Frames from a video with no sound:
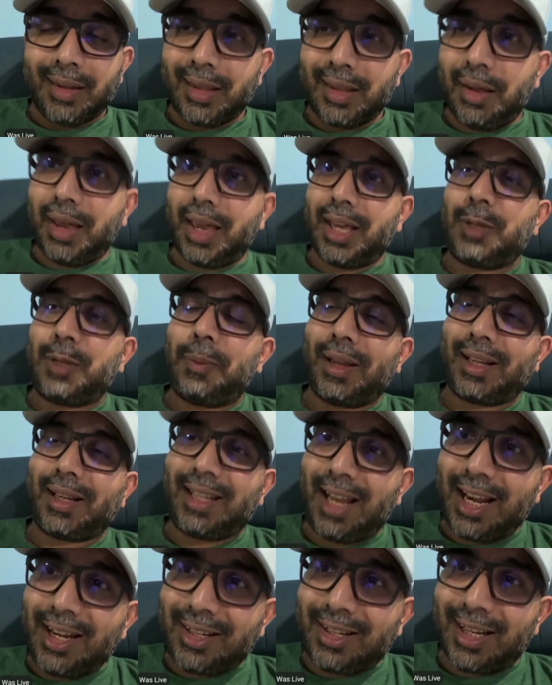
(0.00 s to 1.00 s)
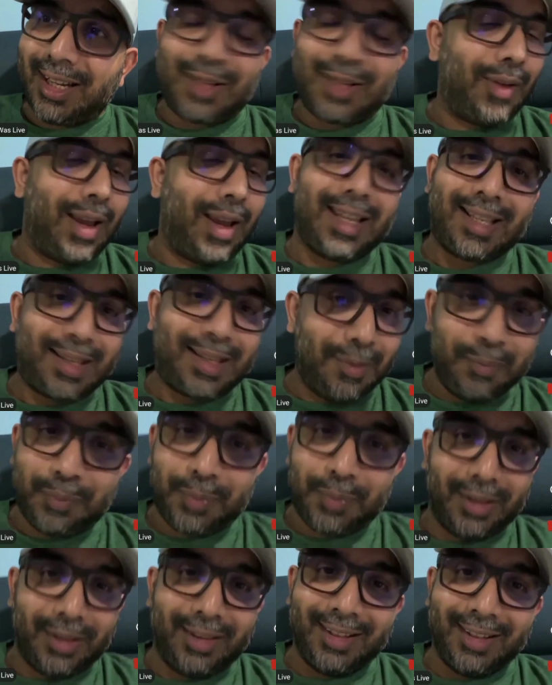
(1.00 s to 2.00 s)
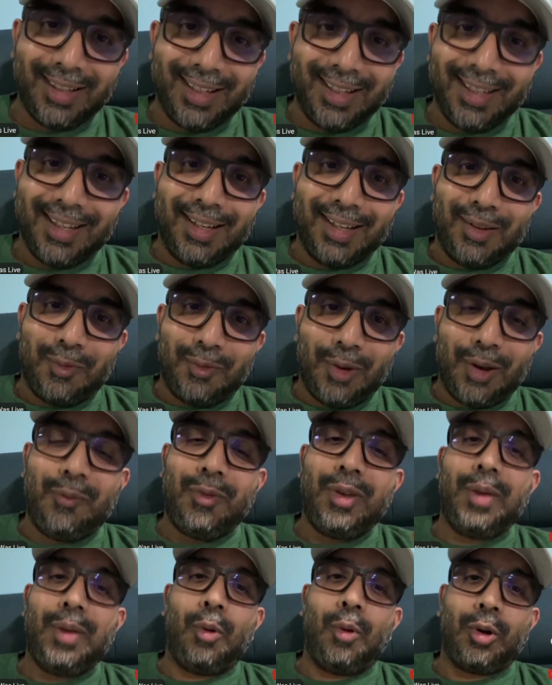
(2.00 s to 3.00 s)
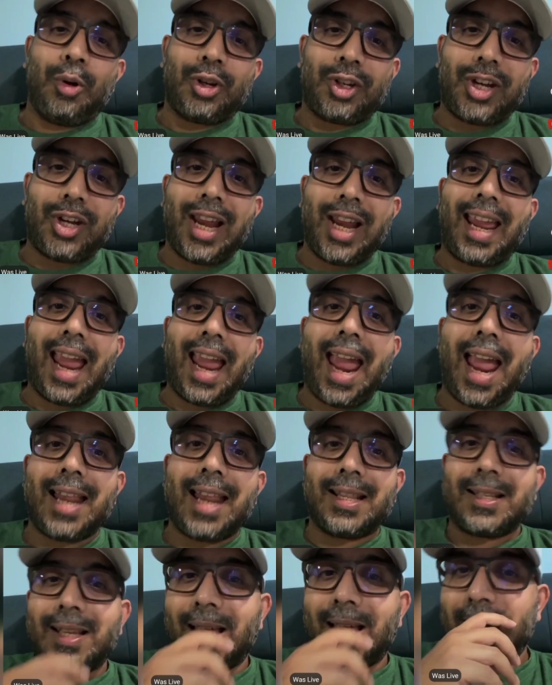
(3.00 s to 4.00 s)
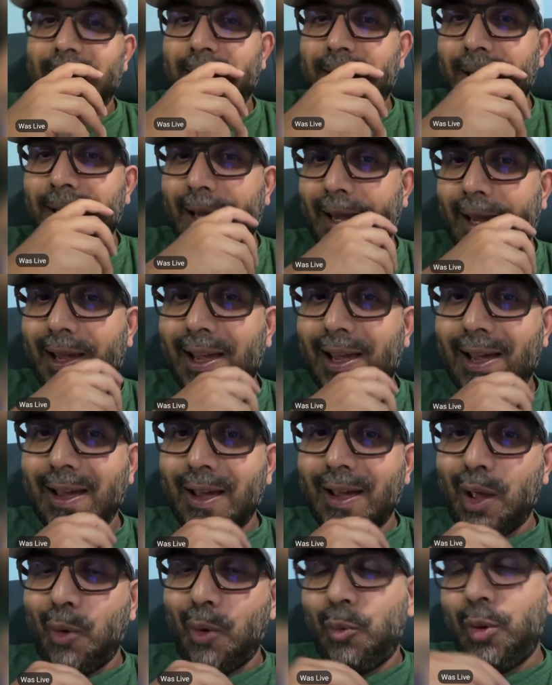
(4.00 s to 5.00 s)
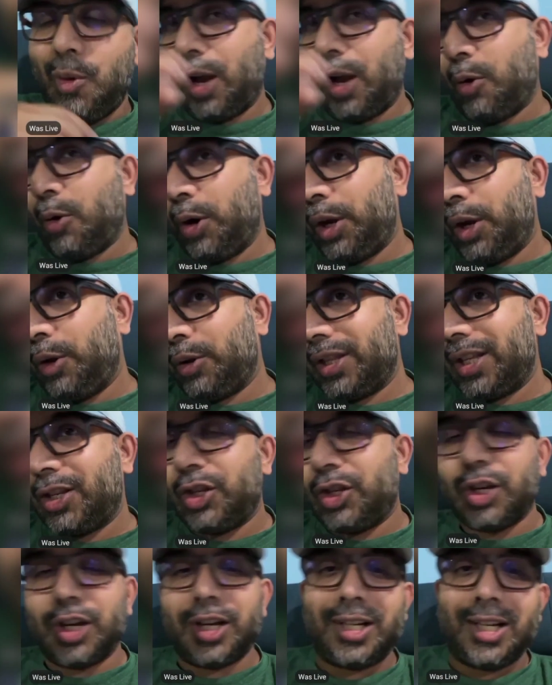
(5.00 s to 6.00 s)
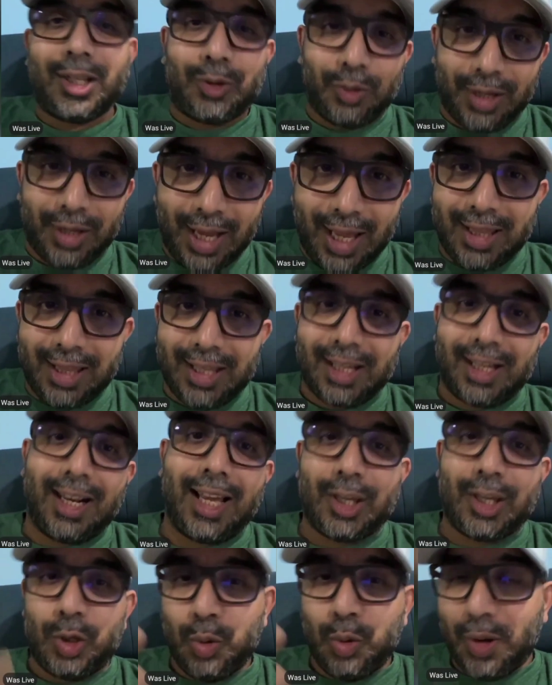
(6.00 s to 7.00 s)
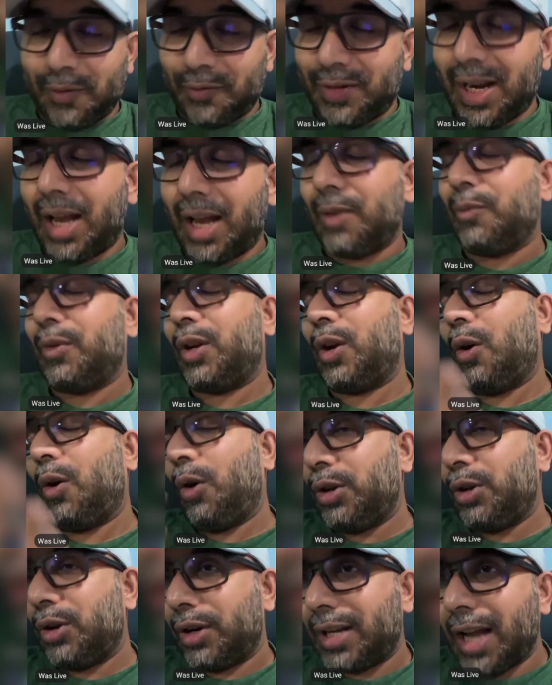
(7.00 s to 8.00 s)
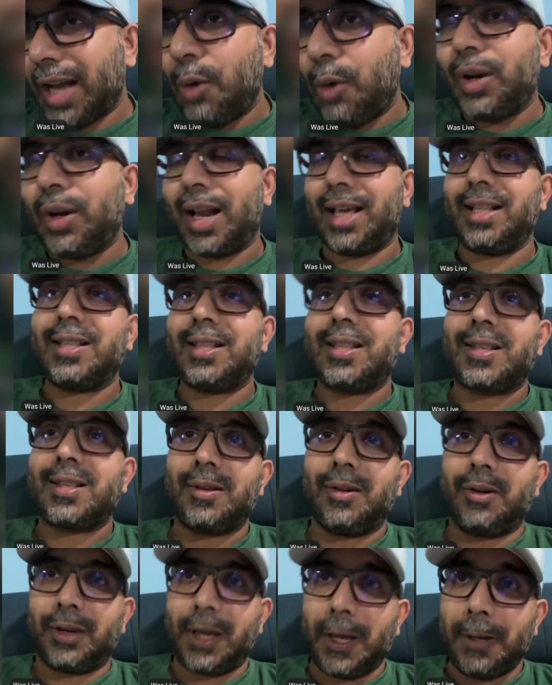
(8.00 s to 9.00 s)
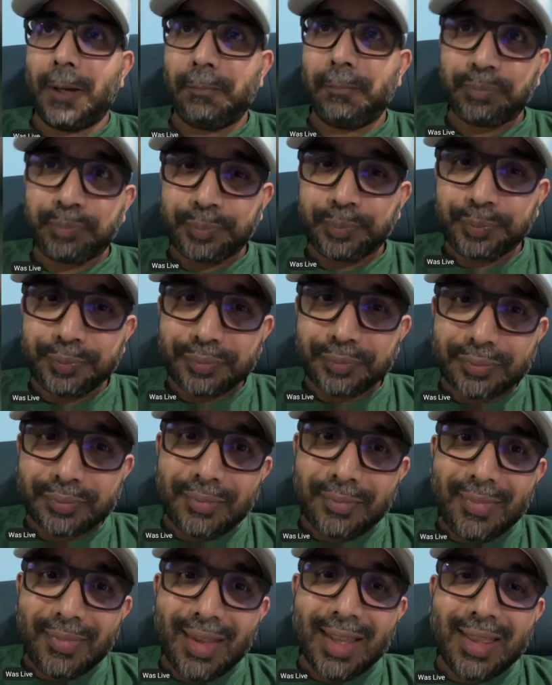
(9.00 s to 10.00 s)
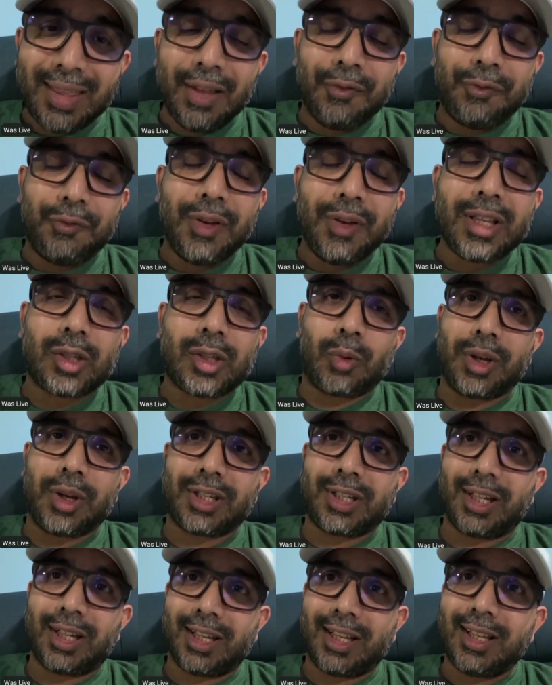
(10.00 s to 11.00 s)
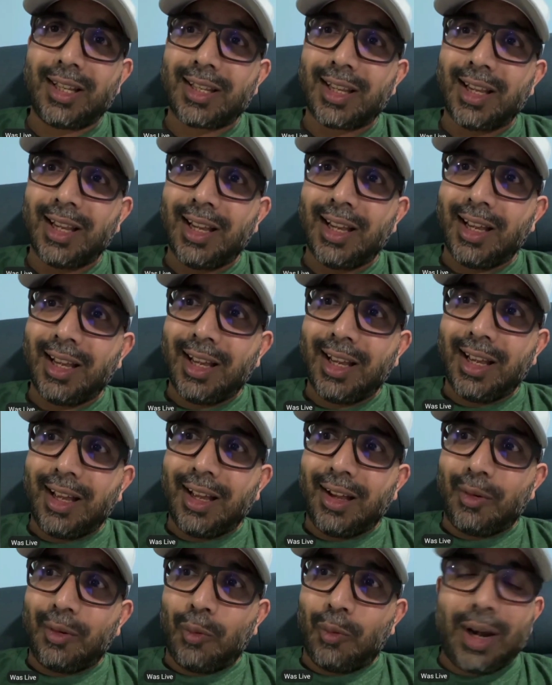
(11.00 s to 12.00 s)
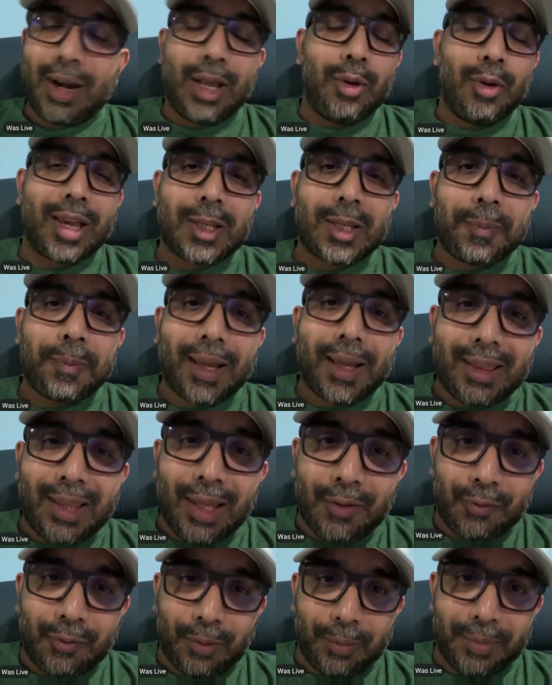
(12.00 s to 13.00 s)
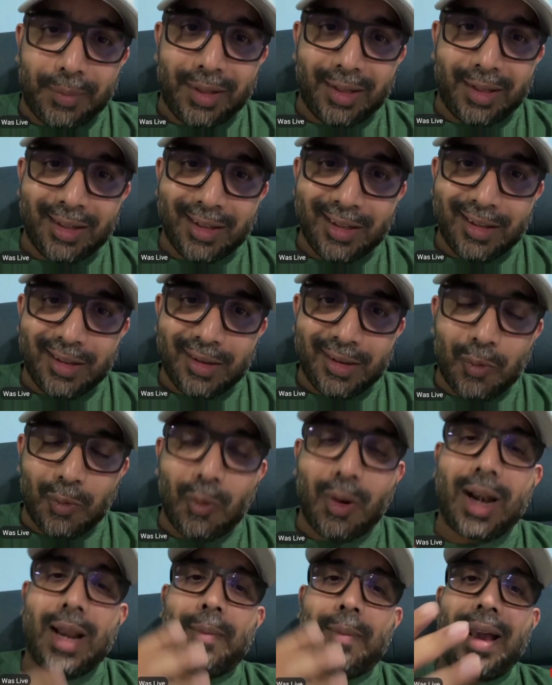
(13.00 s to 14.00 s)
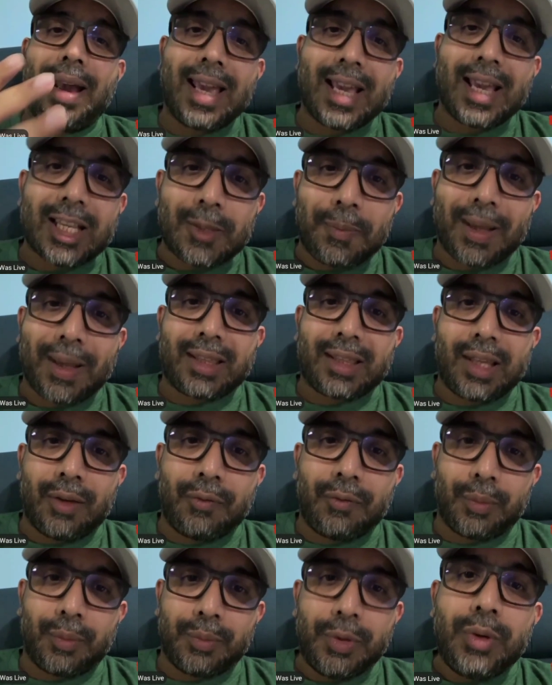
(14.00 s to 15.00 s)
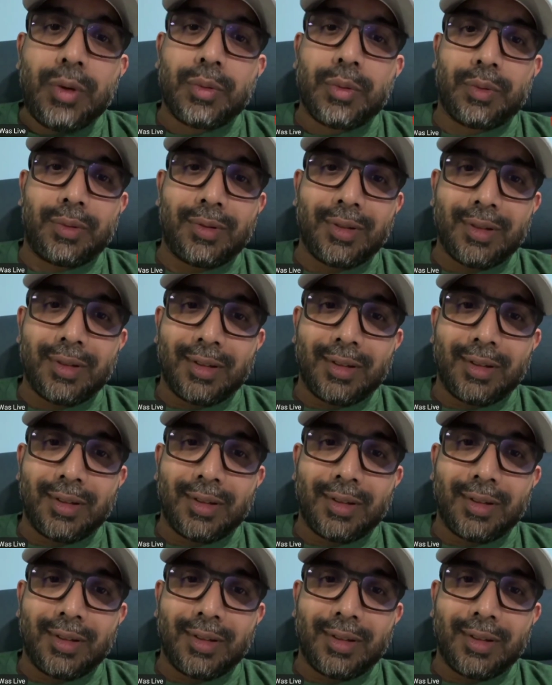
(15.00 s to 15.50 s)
Now, expectation is very simple. When we both shake hands and say, we are going on this journey together, like you have done with all your downlines, okay? The first question is, what are you expecting from me? What am I expecting from you?